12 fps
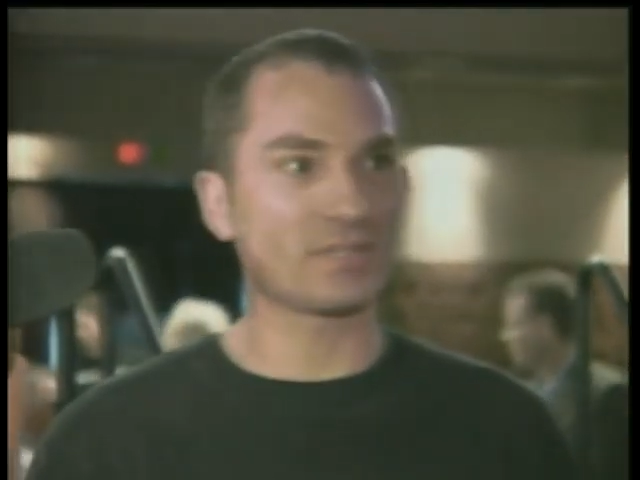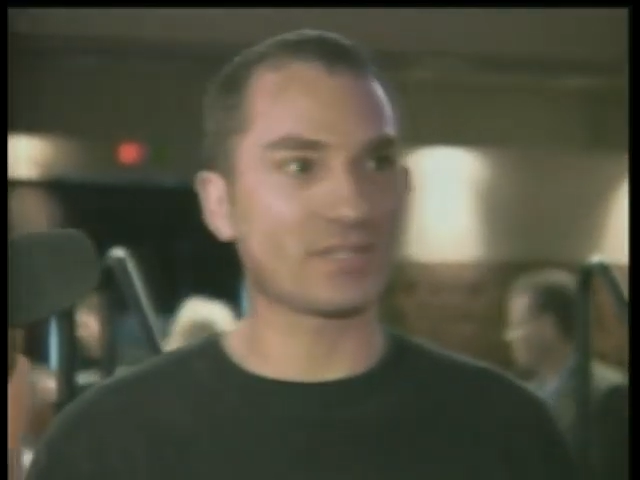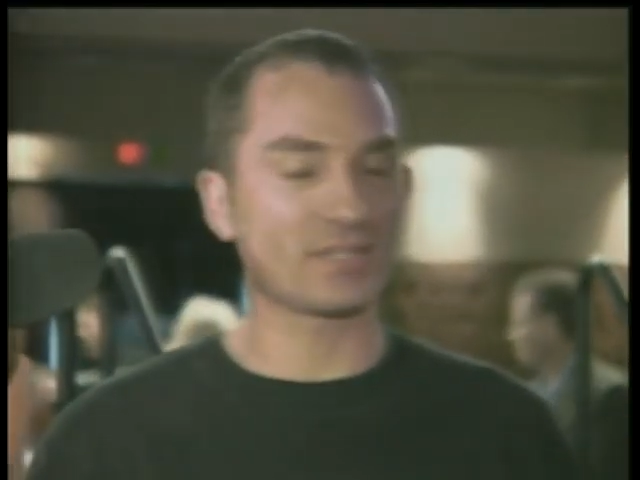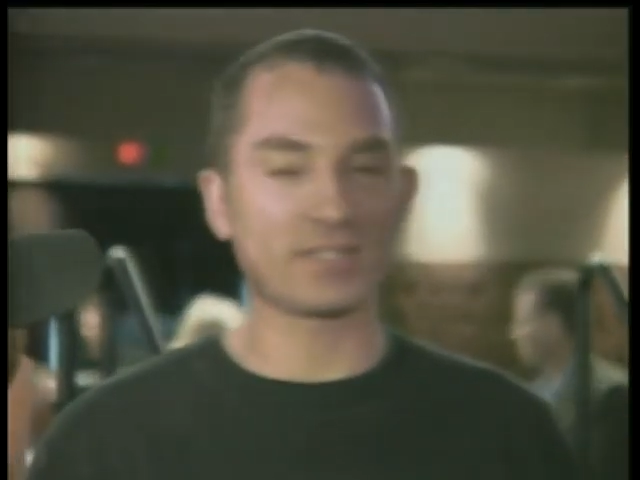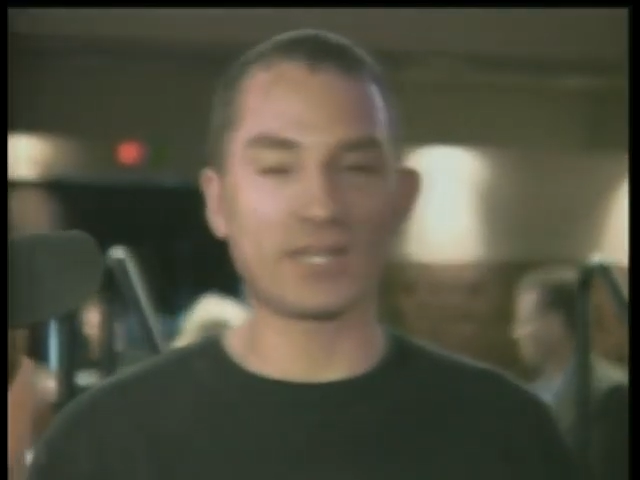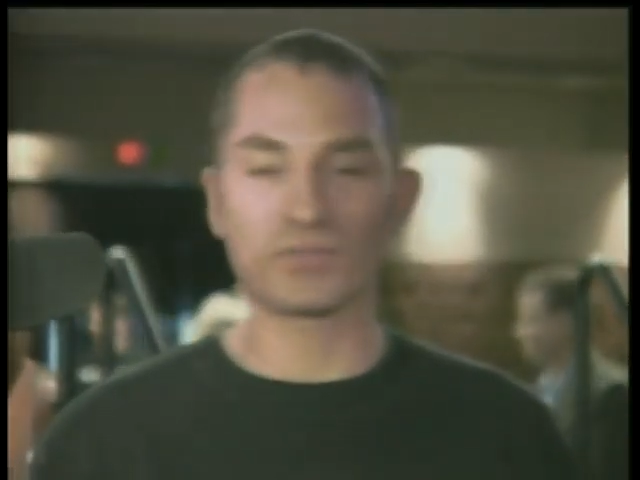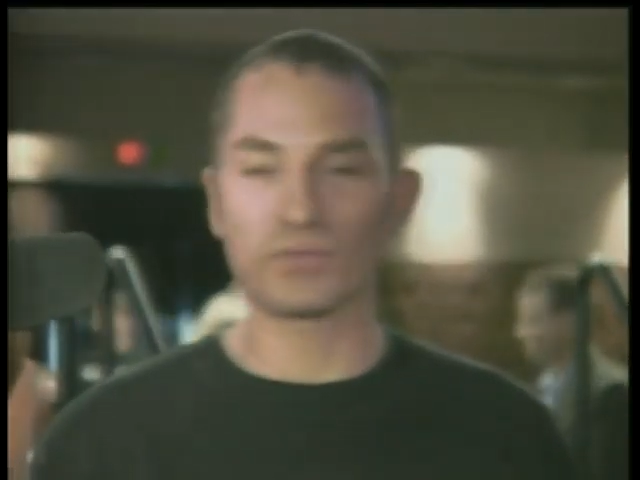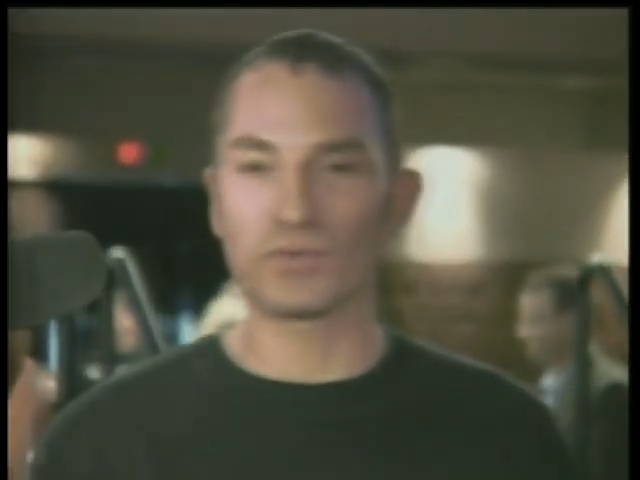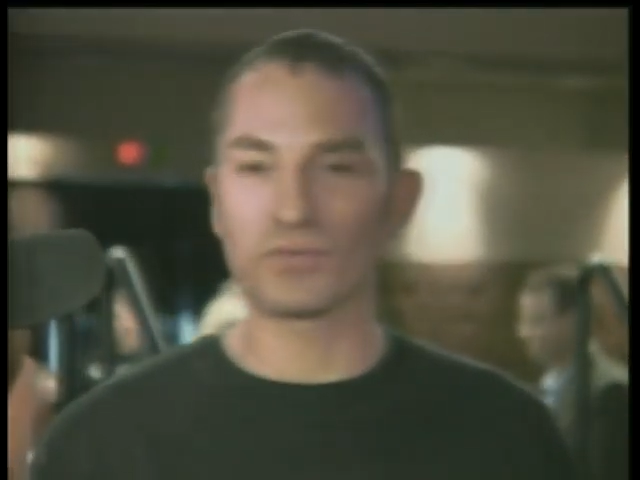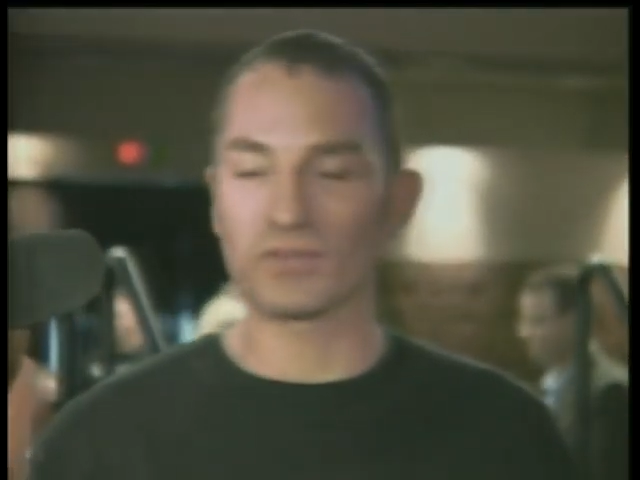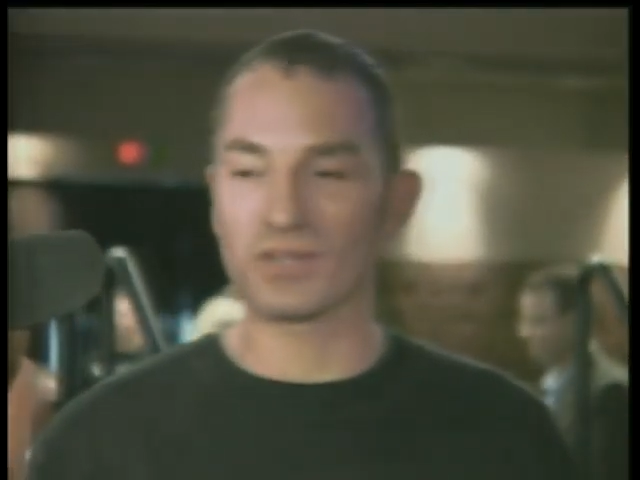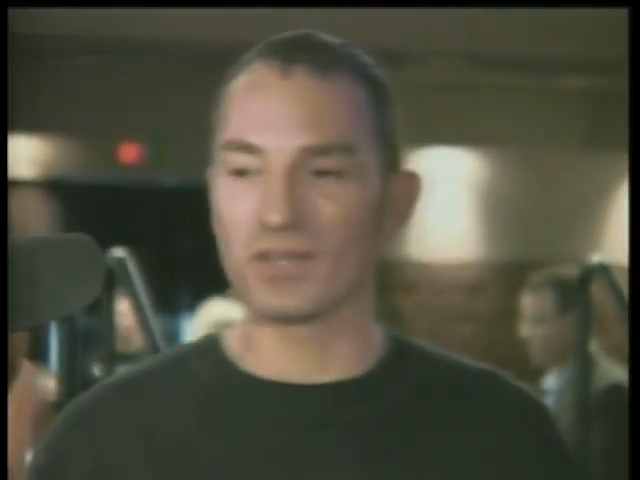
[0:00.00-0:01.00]
be successful
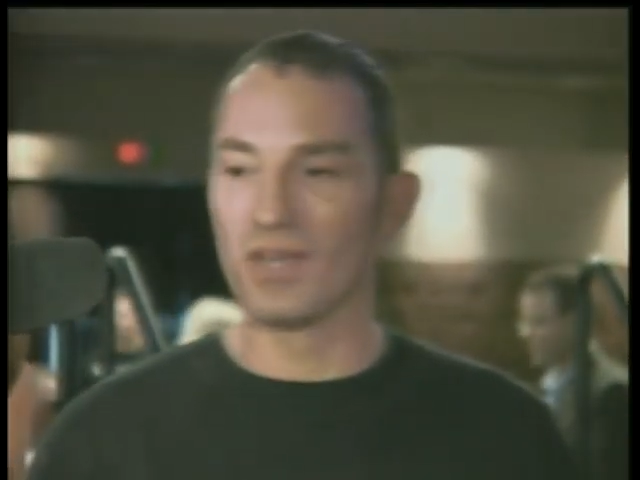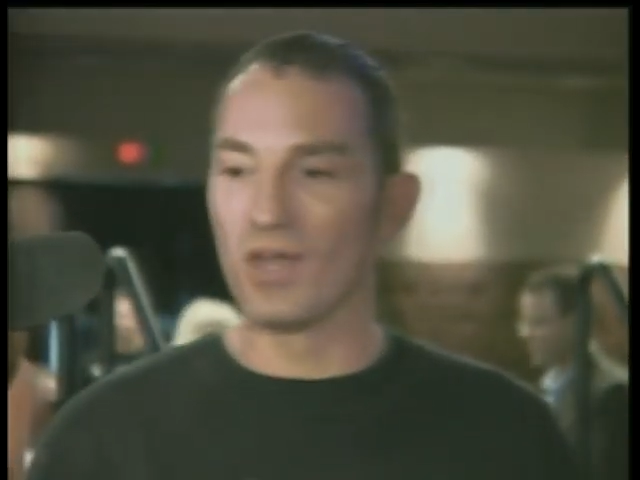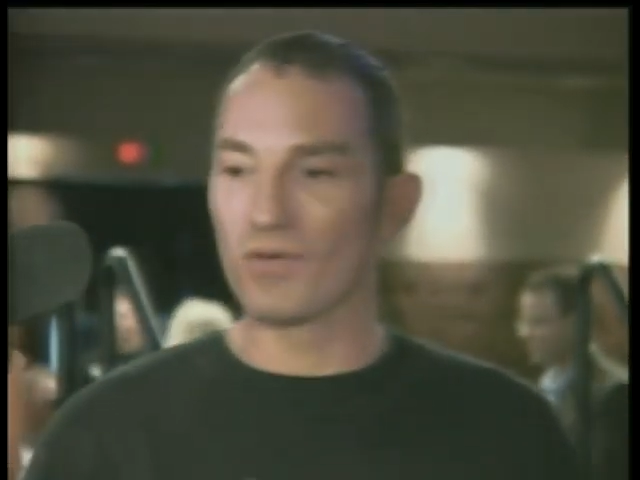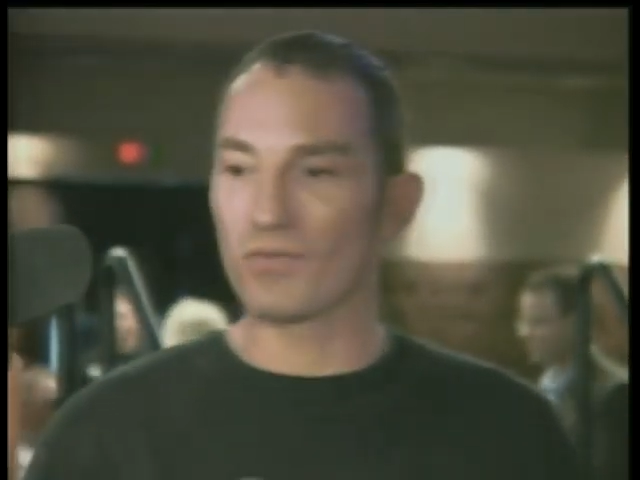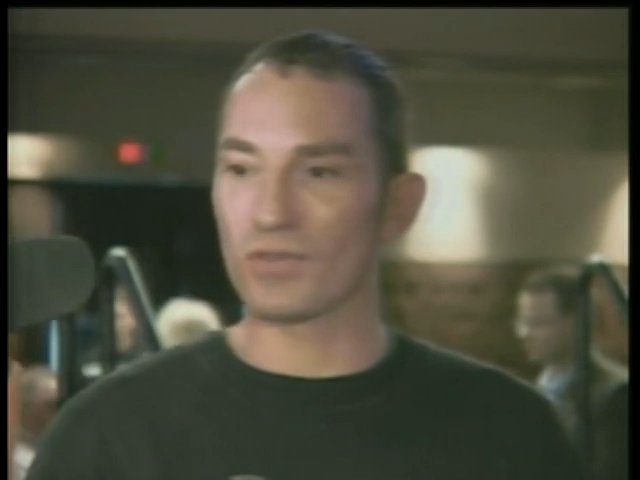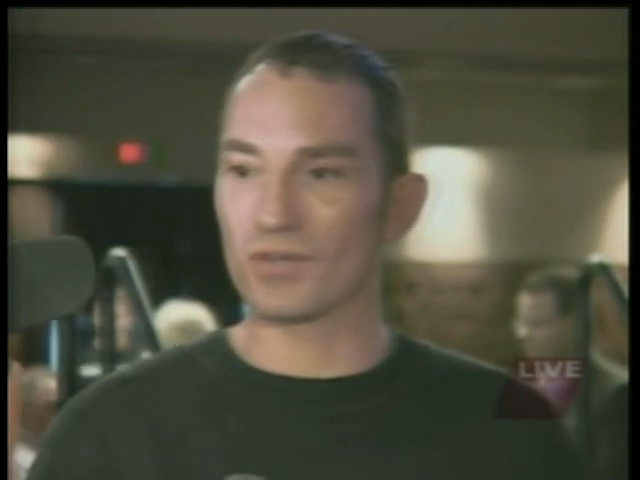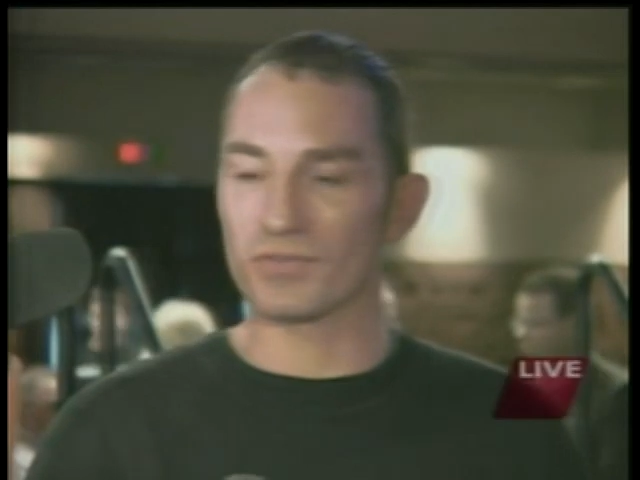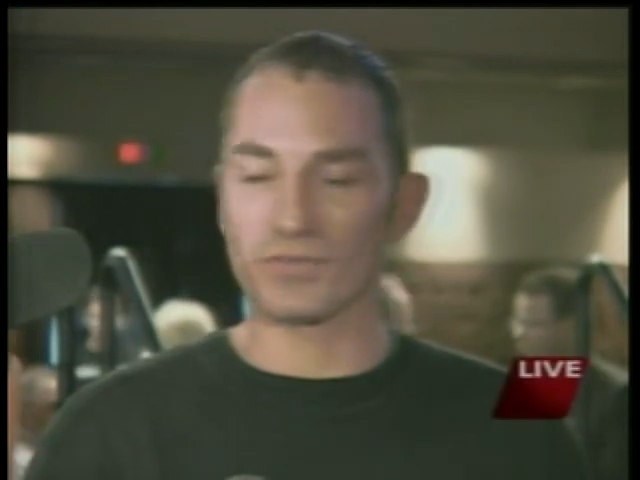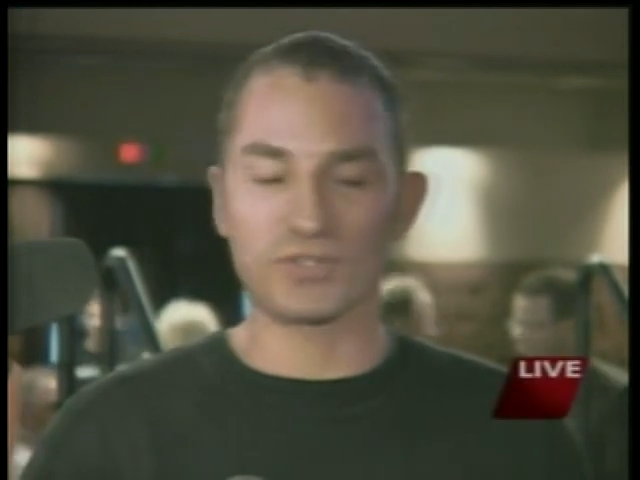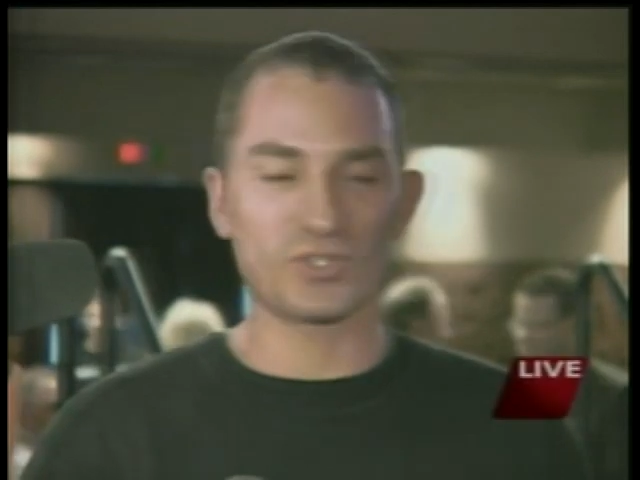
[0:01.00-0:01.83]
for the